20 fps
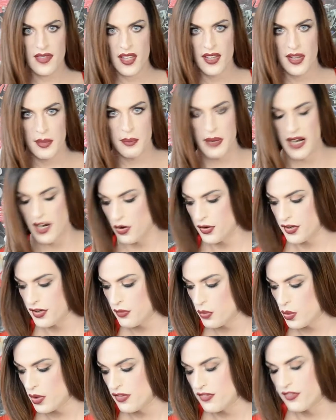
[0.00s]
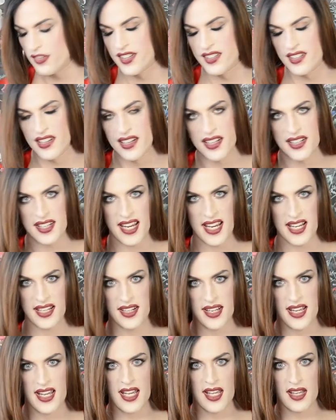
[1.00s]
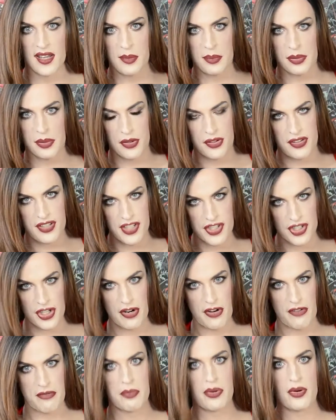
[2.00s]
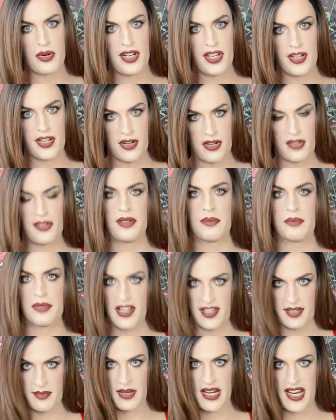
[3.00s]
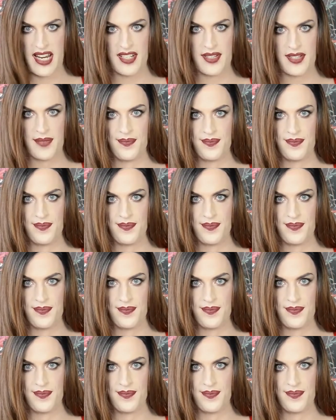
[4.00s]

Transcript: The powder will facilitate the procedure of putting on the breastplate.